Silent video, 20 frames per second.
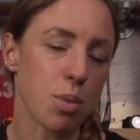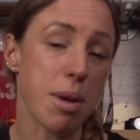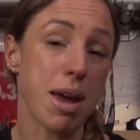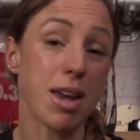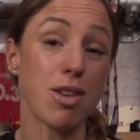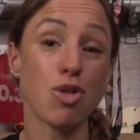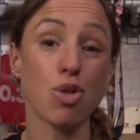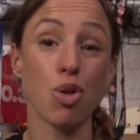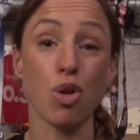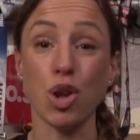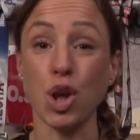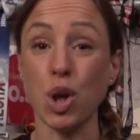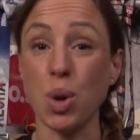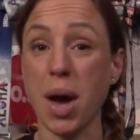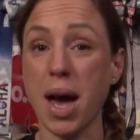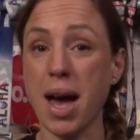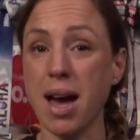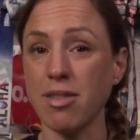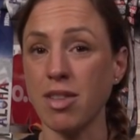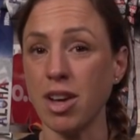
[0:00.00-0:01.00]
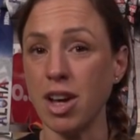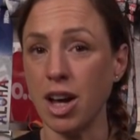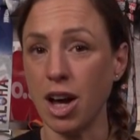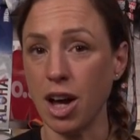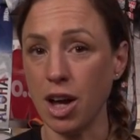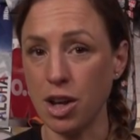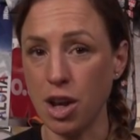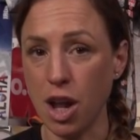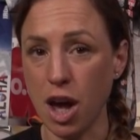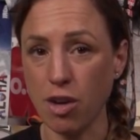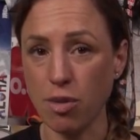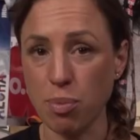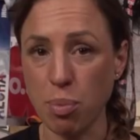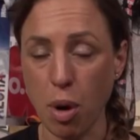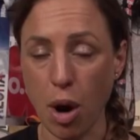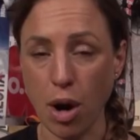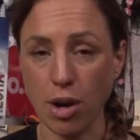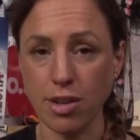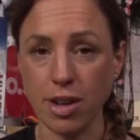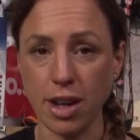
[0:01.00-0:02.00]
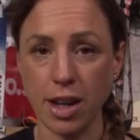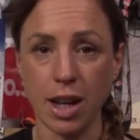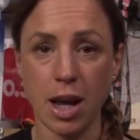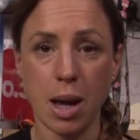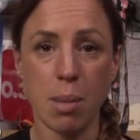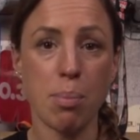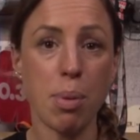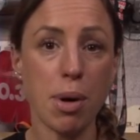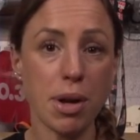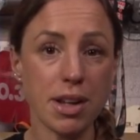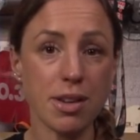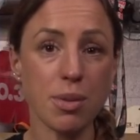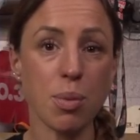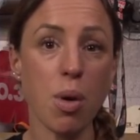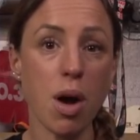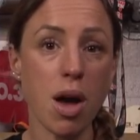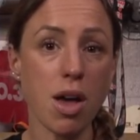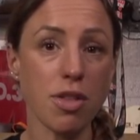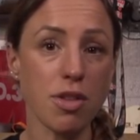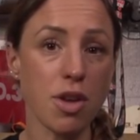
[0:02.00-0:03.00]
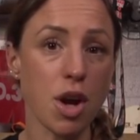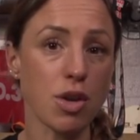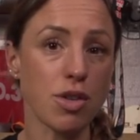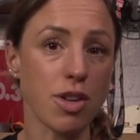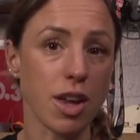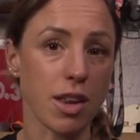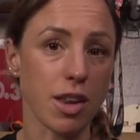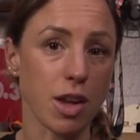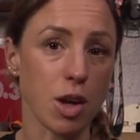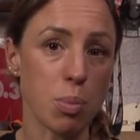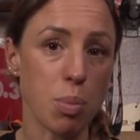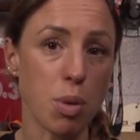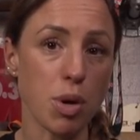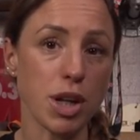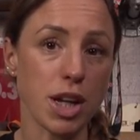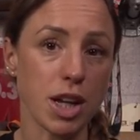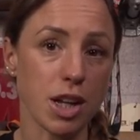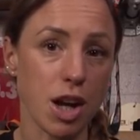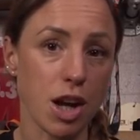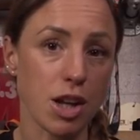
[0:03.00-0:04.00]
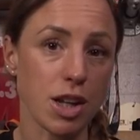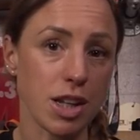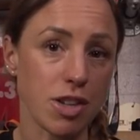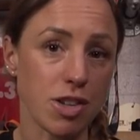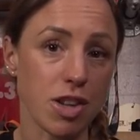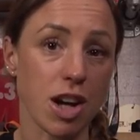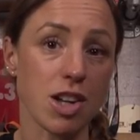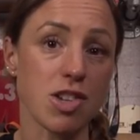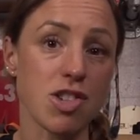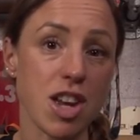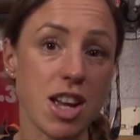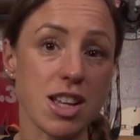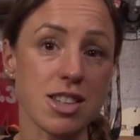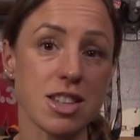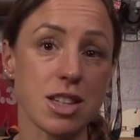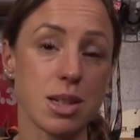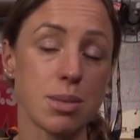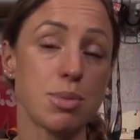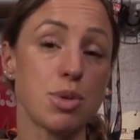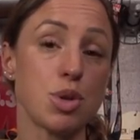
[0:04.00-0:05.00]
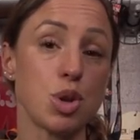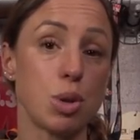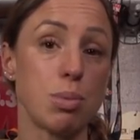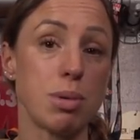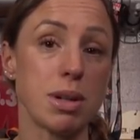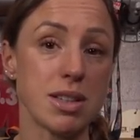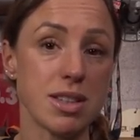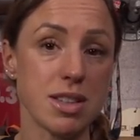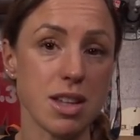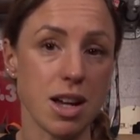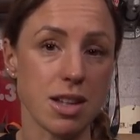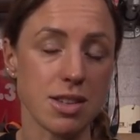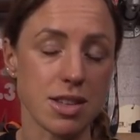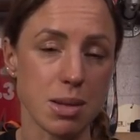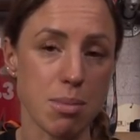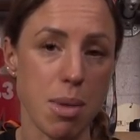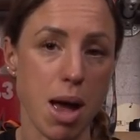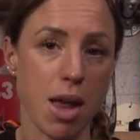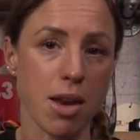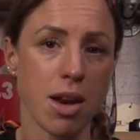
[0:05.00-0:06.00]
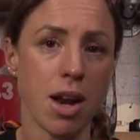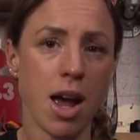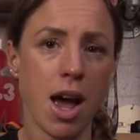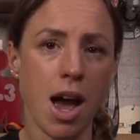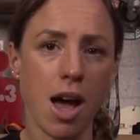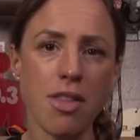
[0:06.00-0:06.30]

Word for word: with making sure that you have enough protein, but it's worth noting that your body can only digest and absorb a certain amount,